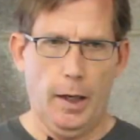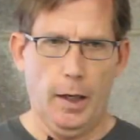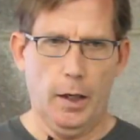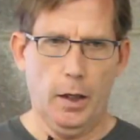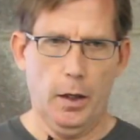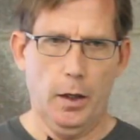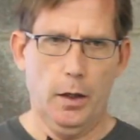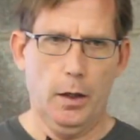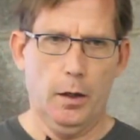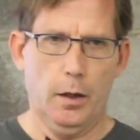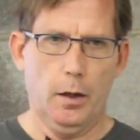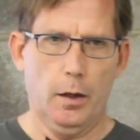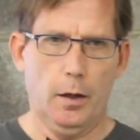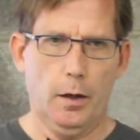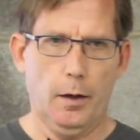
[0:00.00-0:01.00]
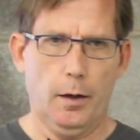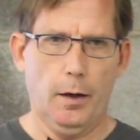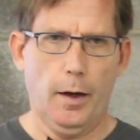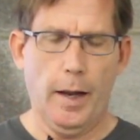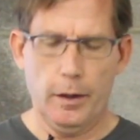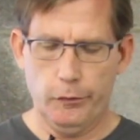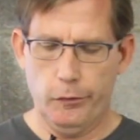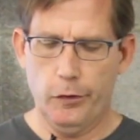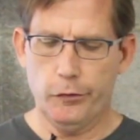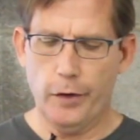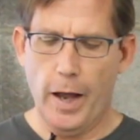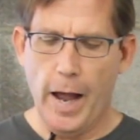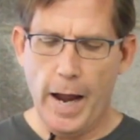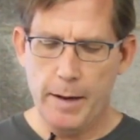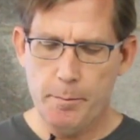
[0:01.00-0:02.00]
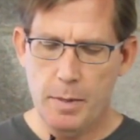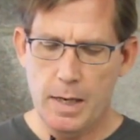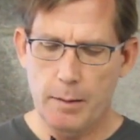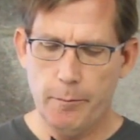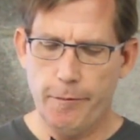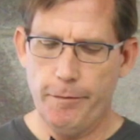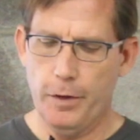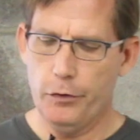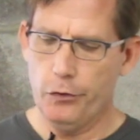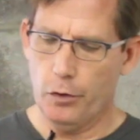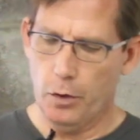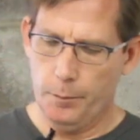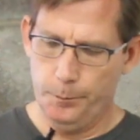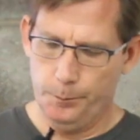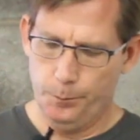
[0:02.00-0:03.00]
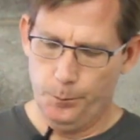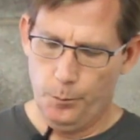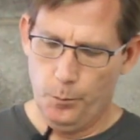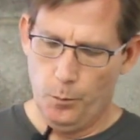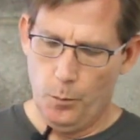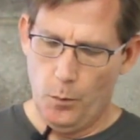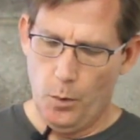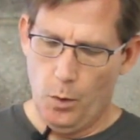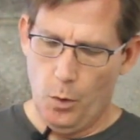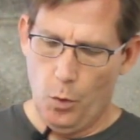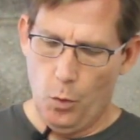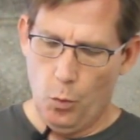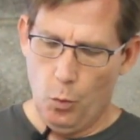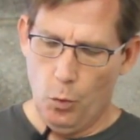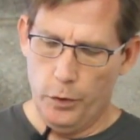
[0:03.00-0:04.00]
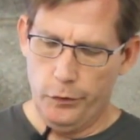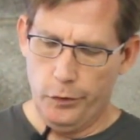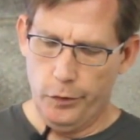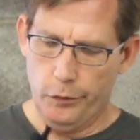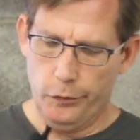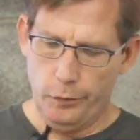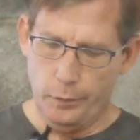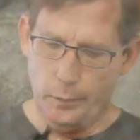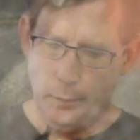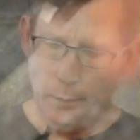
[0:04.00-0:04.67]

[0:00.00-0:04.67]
it has this I-beam feature, which is